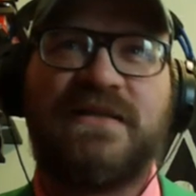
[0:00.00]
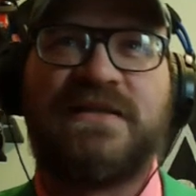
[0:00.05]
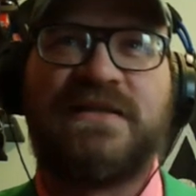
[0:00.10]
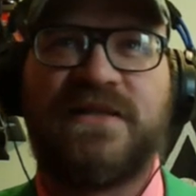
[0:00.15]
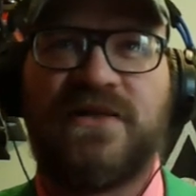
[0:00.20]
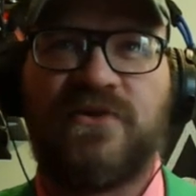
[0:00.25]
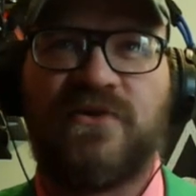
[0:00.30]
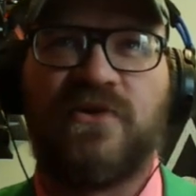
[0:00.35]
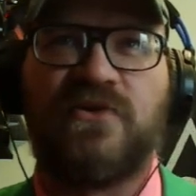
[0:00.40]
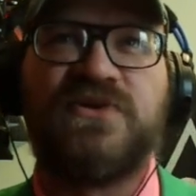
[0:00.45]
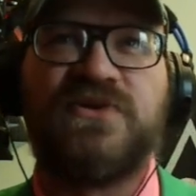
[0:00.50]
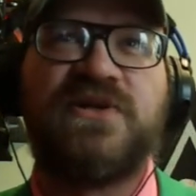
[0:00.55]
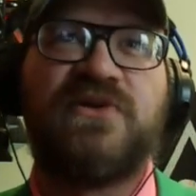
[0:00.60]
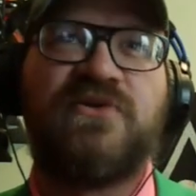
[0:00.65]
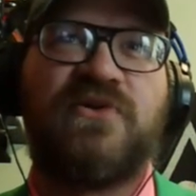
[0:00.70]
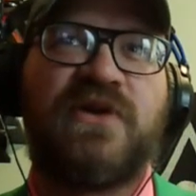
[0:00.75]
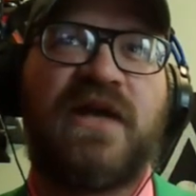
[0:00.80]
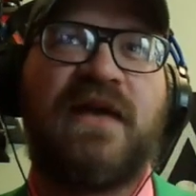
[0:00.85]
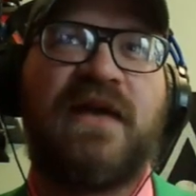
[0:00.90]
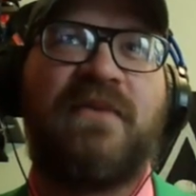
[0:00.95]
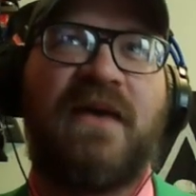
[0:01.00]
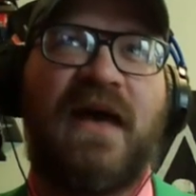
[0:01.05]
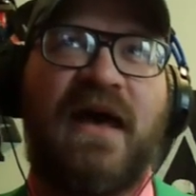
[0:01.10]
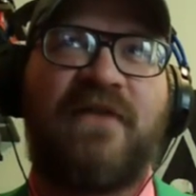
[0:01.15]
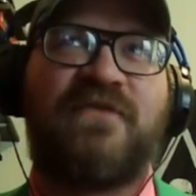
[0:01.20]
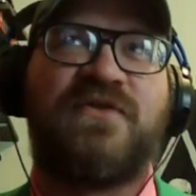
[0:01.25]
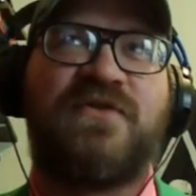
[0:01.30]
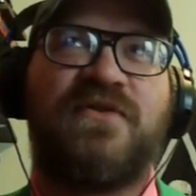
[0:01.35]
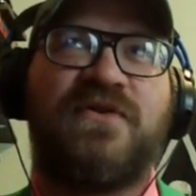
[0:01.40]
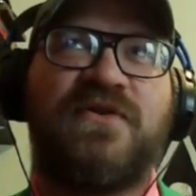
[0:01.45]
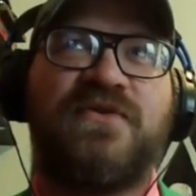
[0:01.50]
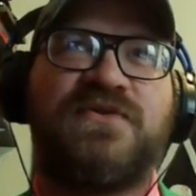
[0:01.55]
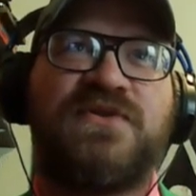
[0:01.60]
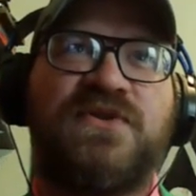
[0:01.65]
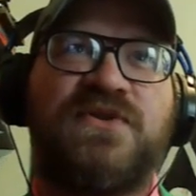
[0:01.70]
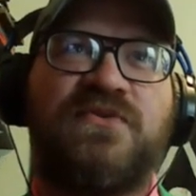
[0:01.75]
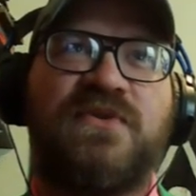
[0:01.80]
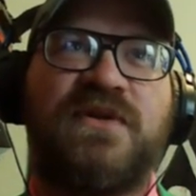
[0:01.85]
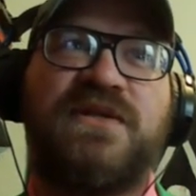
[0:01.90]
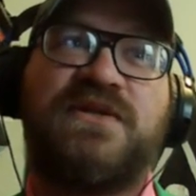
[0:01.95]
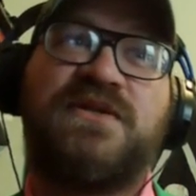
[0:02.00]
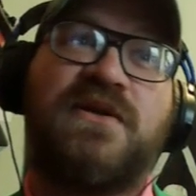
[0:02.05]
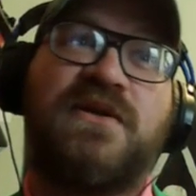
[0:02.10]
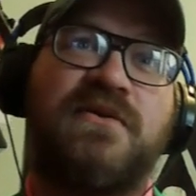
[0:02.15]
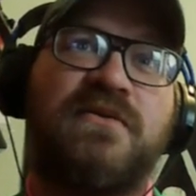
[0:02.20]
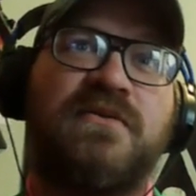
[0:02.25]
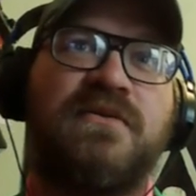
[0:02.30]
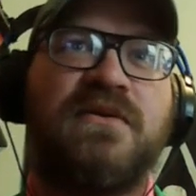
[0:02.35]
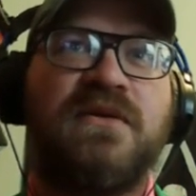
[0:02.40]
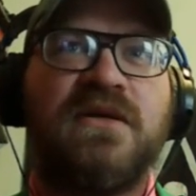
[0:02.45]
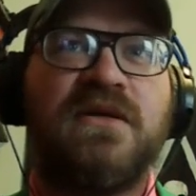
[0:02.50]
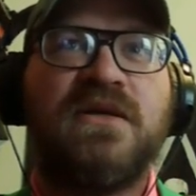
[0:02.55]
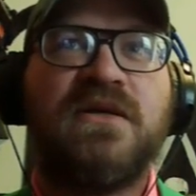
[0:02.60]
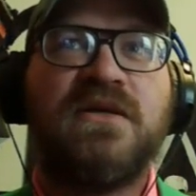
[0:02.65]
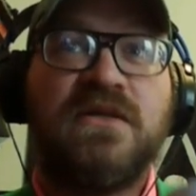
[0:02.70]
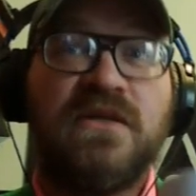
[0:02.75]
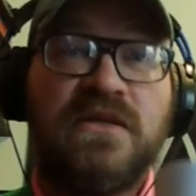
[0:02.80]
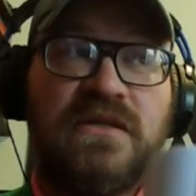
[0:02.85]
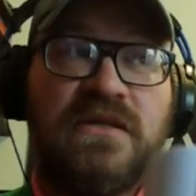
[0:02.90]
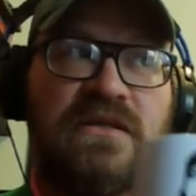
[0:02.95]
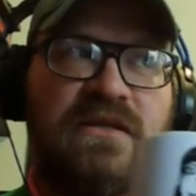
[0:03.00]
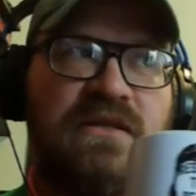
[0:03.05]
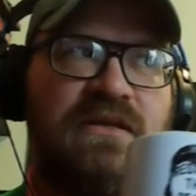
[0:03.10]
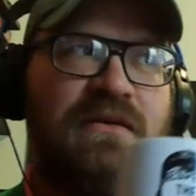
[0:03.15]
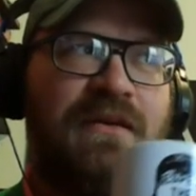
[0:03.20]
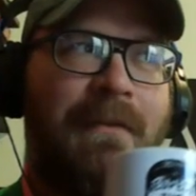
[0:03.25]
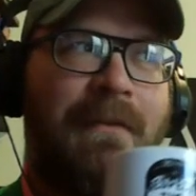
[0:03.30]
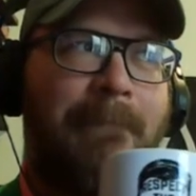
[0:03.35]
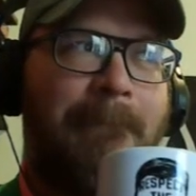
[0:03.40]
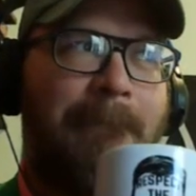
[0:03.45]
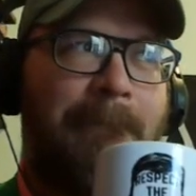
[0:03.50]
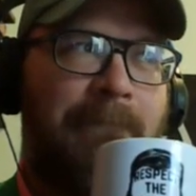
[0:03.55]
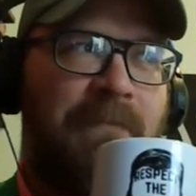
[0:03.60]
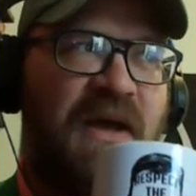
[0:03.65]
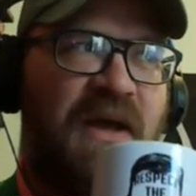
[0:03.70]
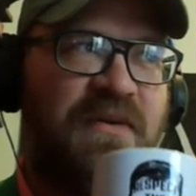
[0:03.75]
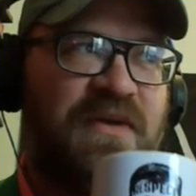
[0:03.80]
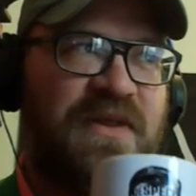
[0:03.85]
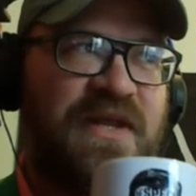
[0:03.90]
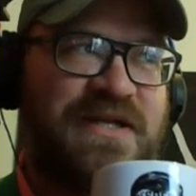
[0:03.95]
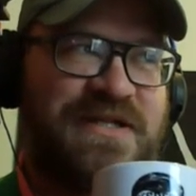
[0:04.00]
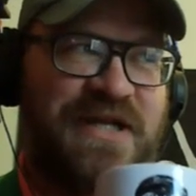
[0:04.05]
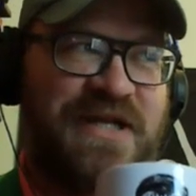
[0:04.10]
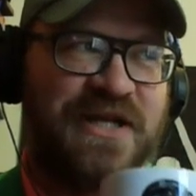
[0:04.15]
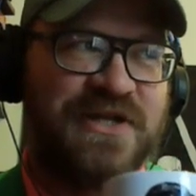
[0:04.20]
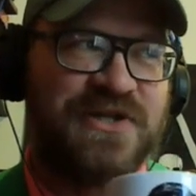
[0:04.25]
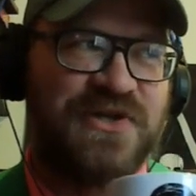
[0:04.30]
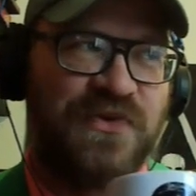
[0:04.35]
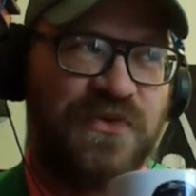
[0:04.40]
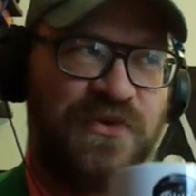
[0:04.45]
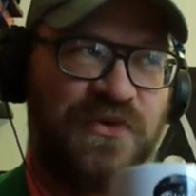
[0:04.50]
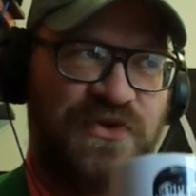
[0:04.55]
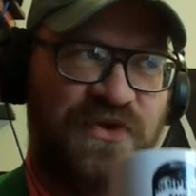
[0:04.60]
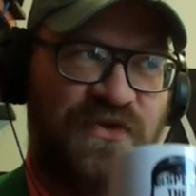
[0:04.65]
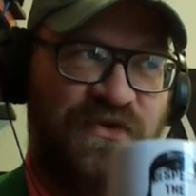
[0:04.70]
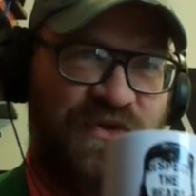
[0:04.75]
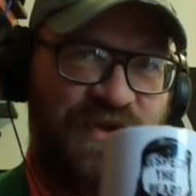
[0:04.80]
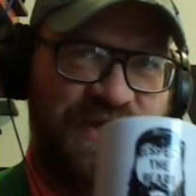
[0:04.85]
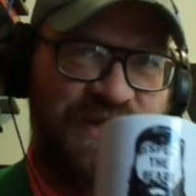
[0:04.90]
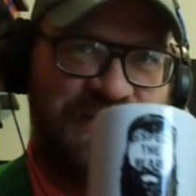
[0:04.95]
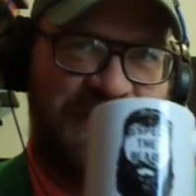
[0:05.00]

0. 0 came after those three, so maybe they changed the rules for this